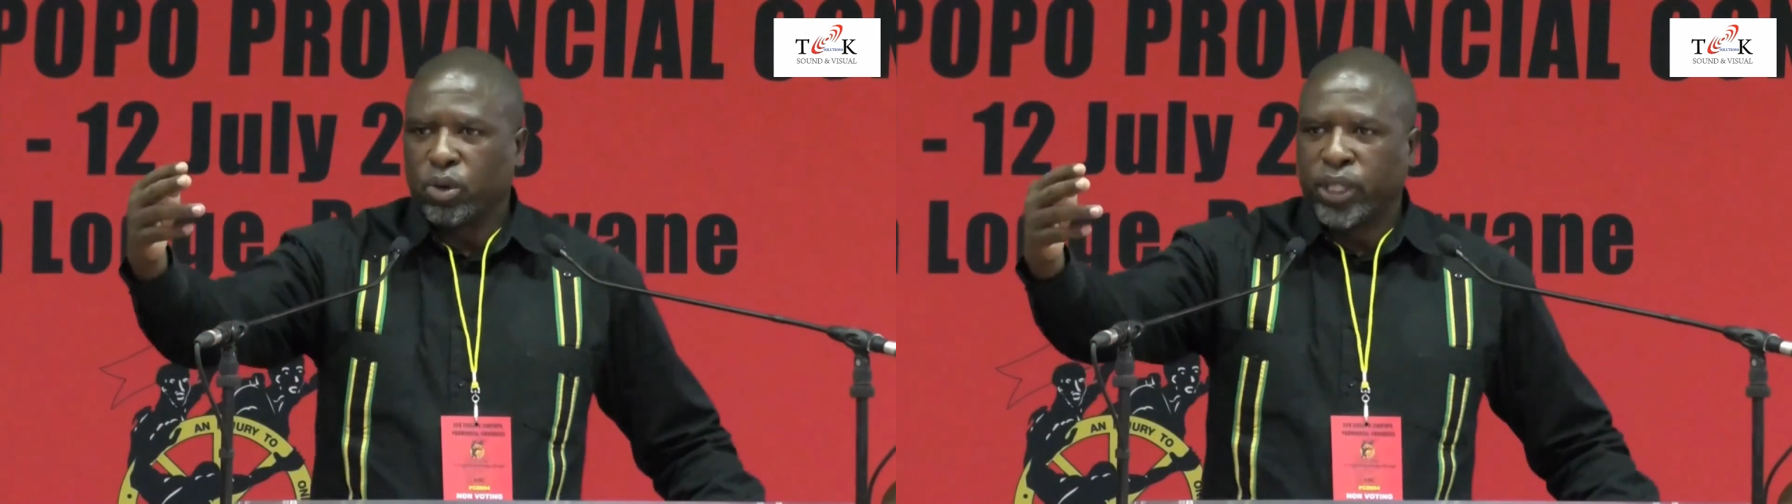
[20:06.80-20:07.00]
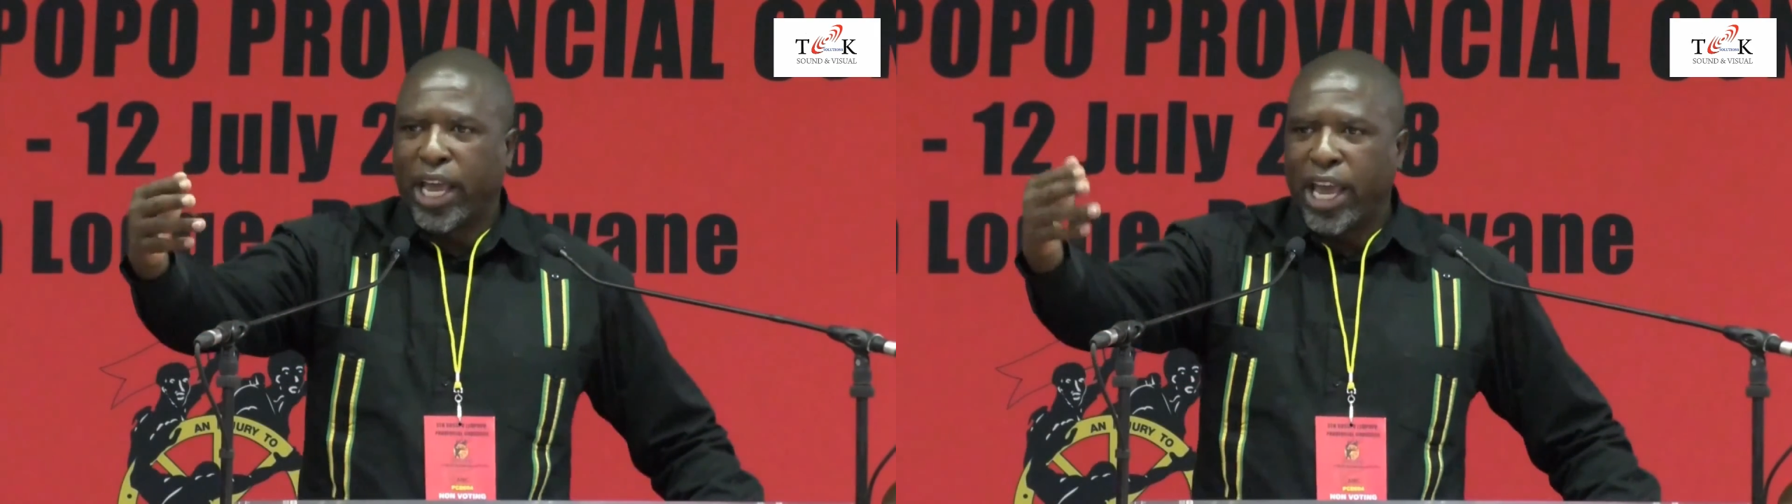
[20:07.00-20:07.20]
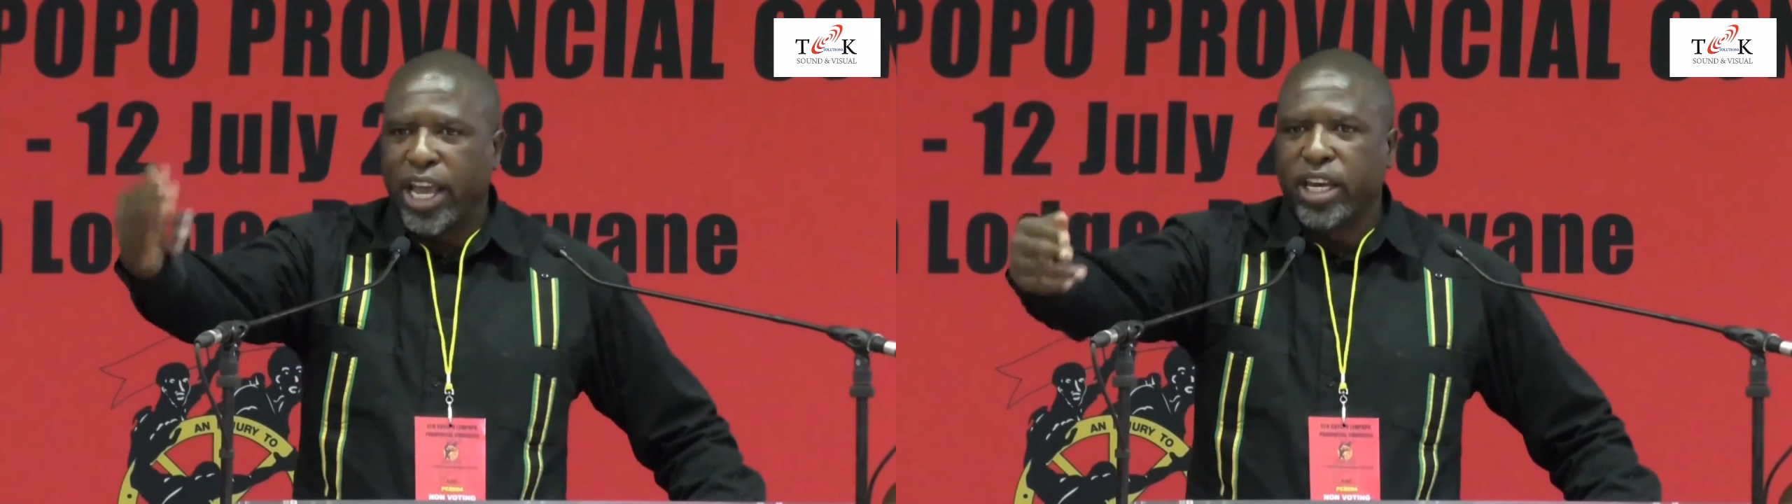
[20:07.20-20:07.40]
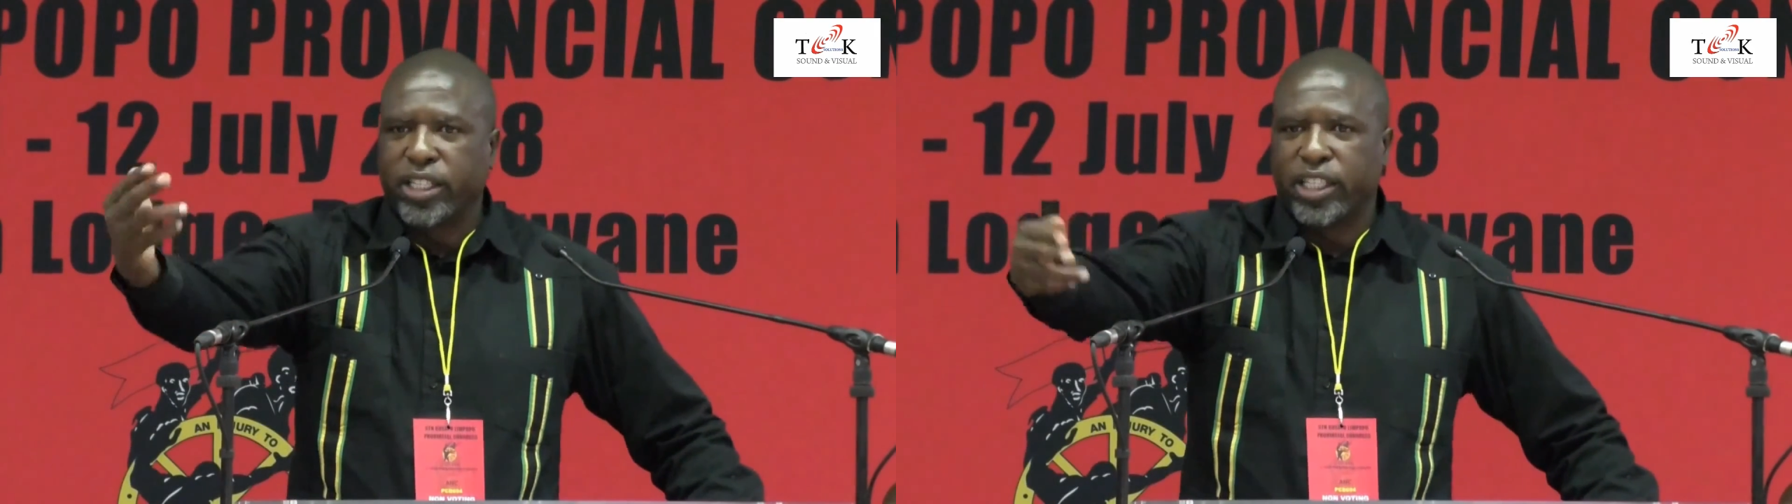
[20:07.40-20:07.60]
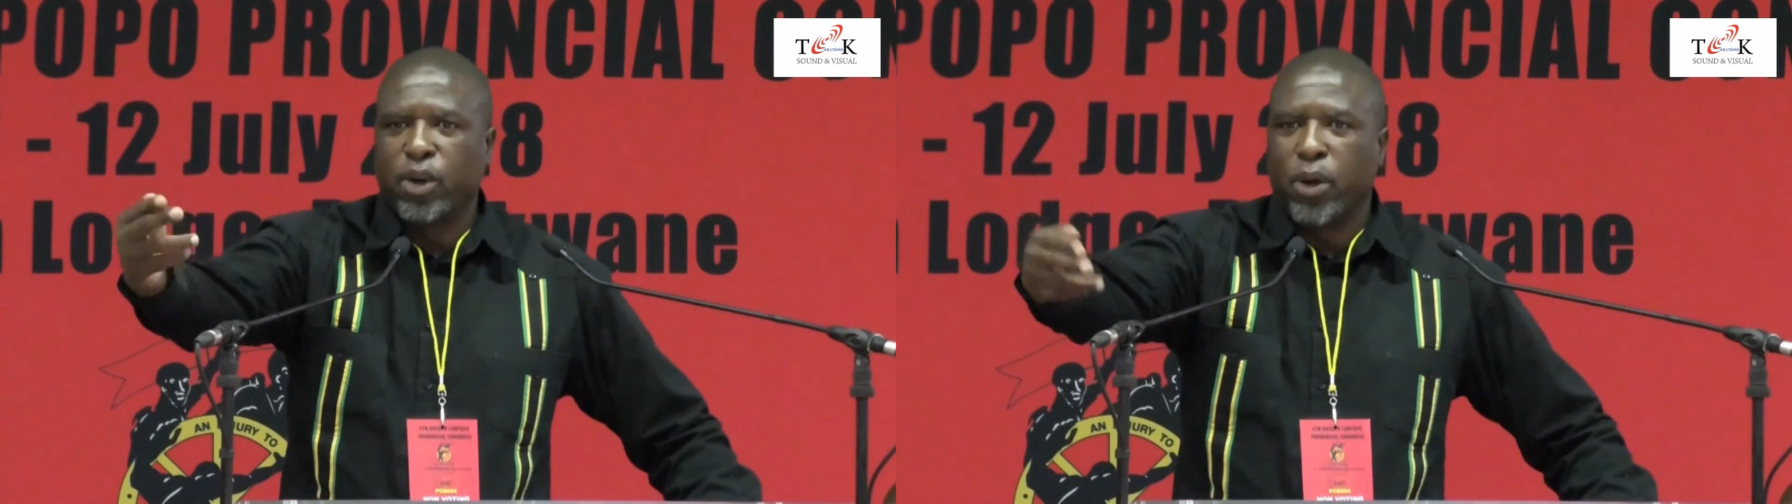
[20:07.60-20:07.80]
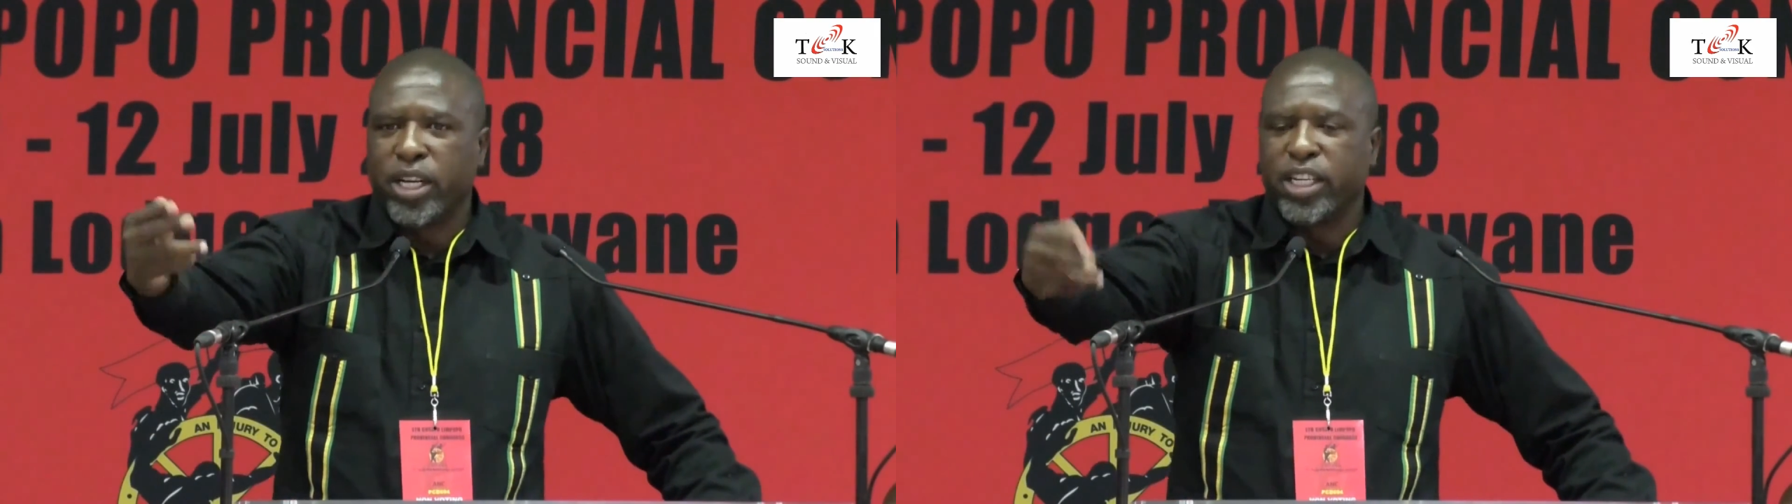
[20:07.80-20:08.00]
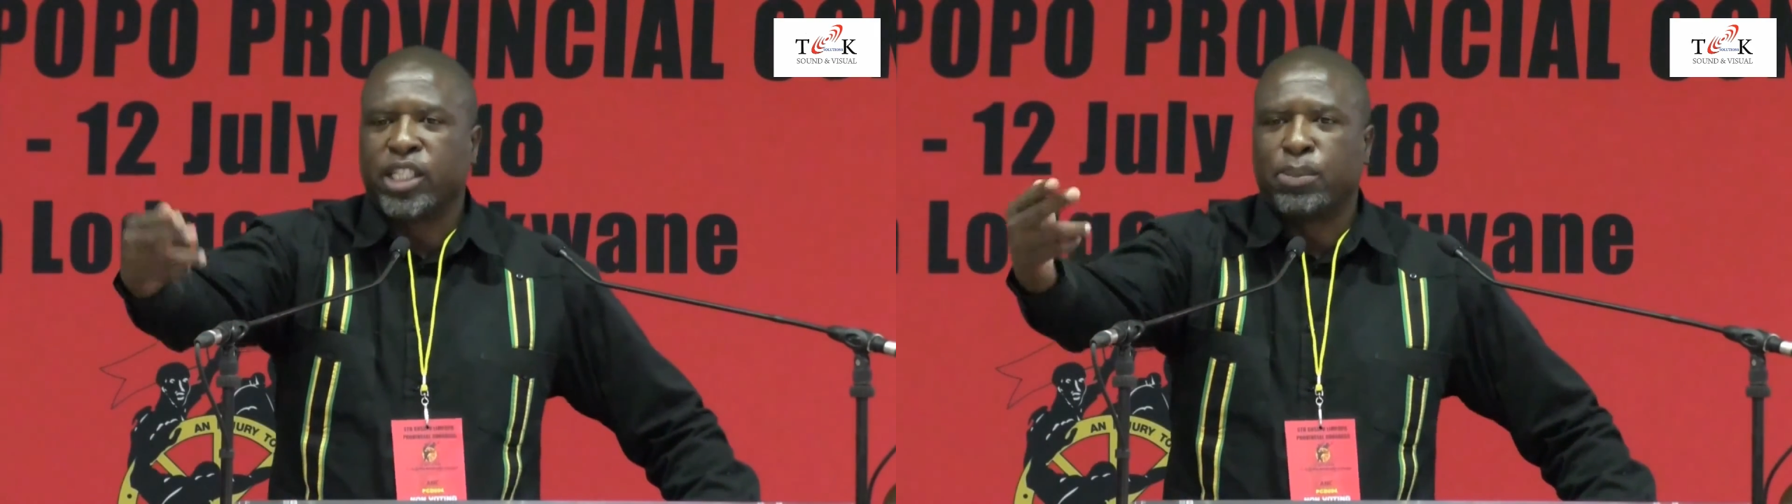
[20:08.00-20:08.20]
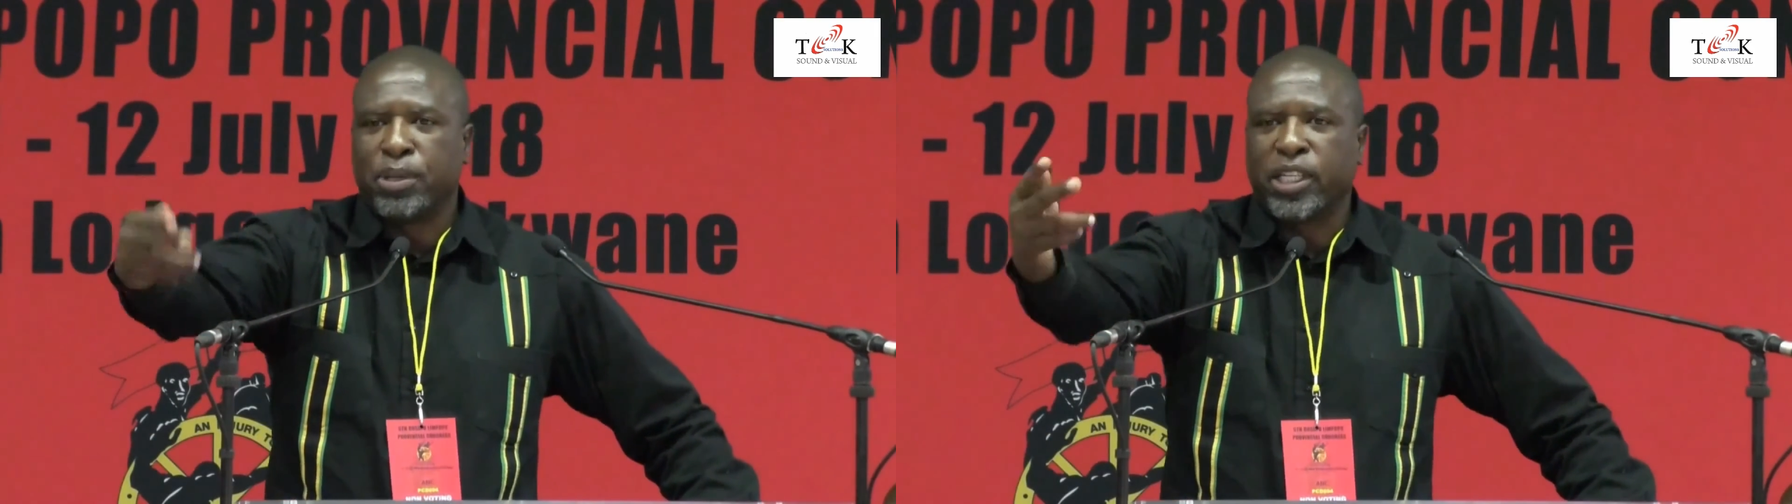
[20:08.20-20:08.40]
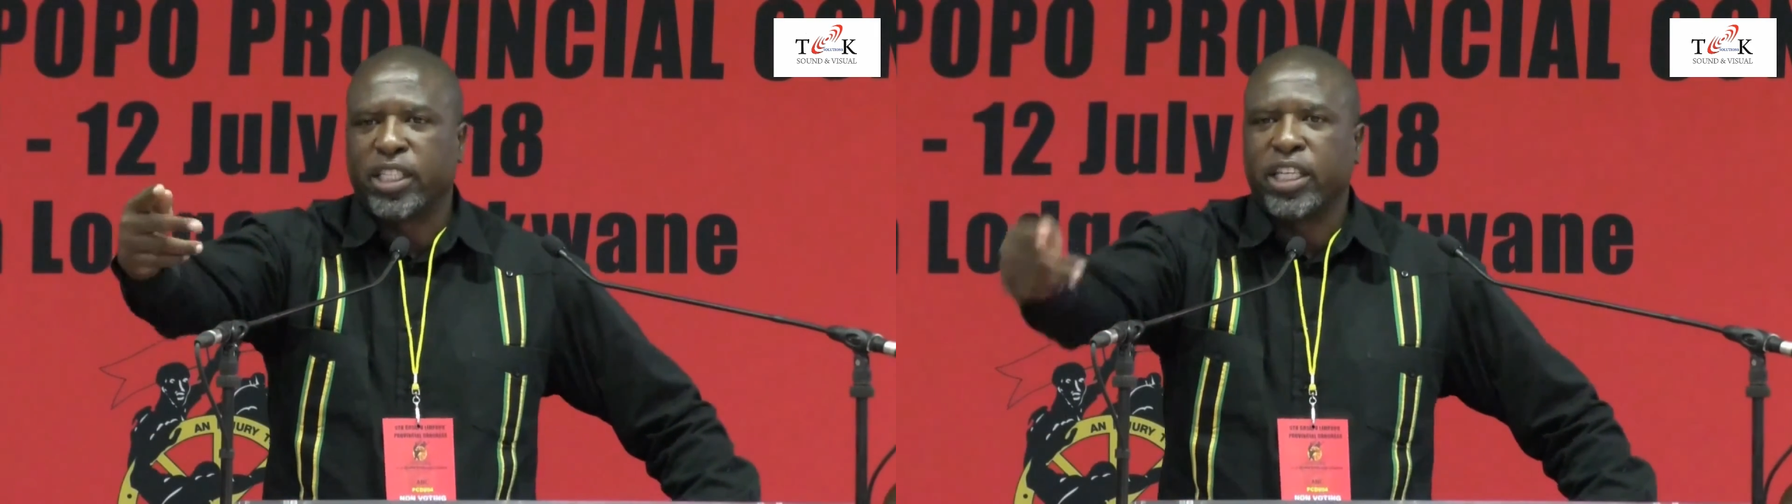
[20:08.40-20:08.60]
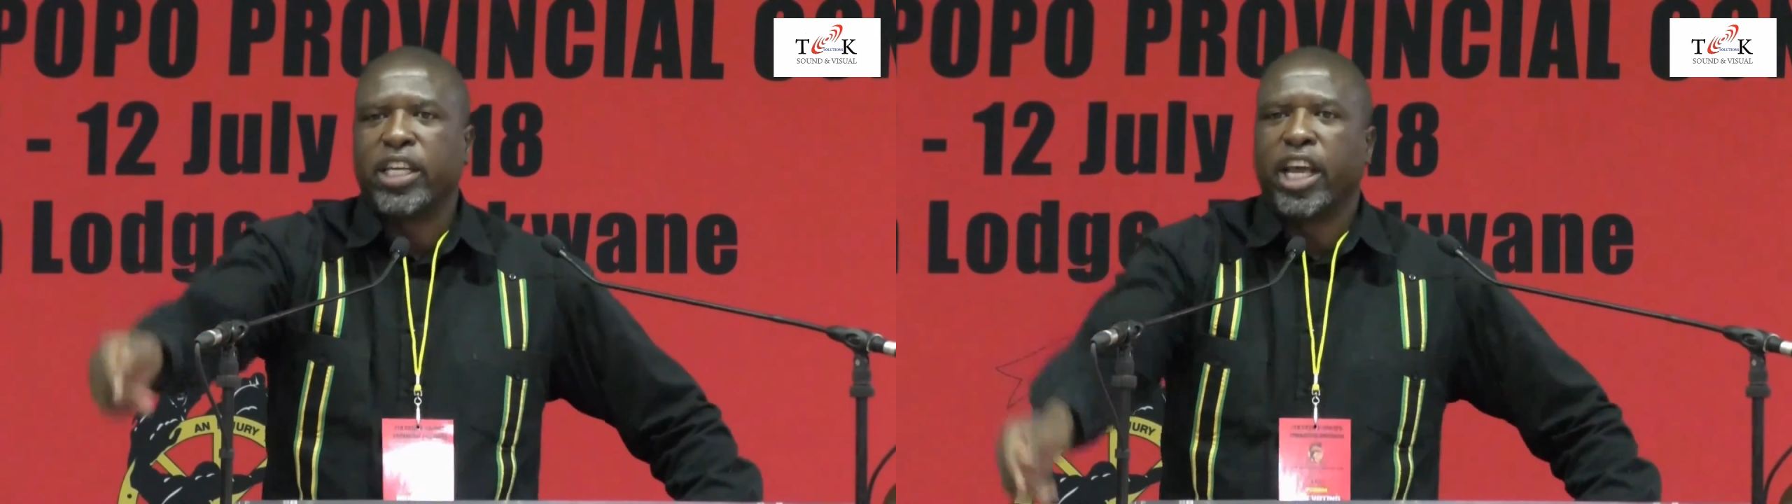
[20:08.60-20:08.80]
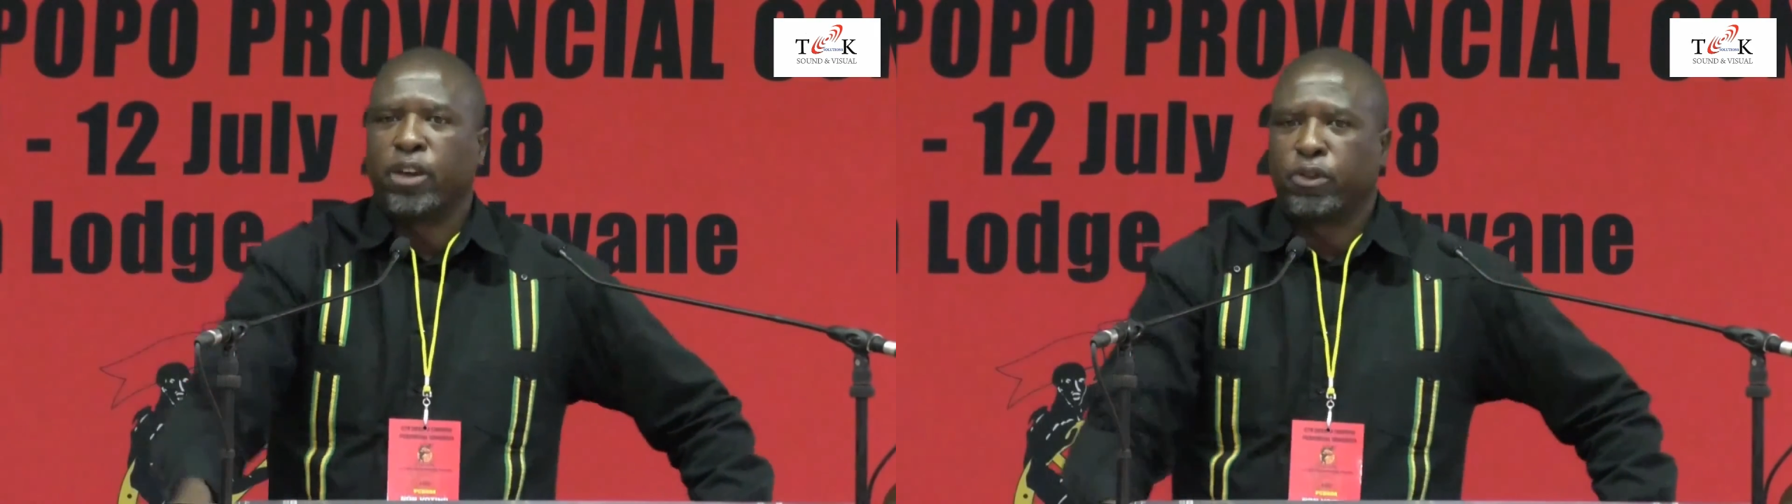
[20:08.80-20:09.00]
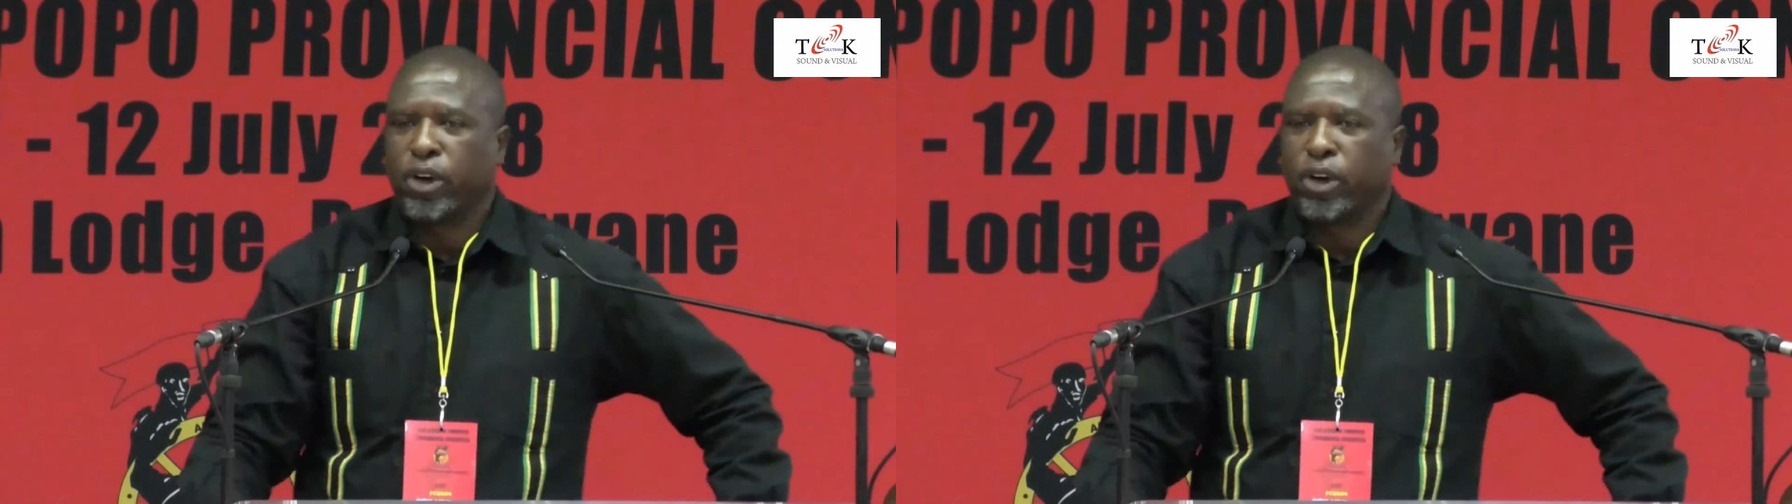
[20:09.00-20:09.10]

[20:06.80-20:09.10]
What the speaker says: The ANC, when it speaks in a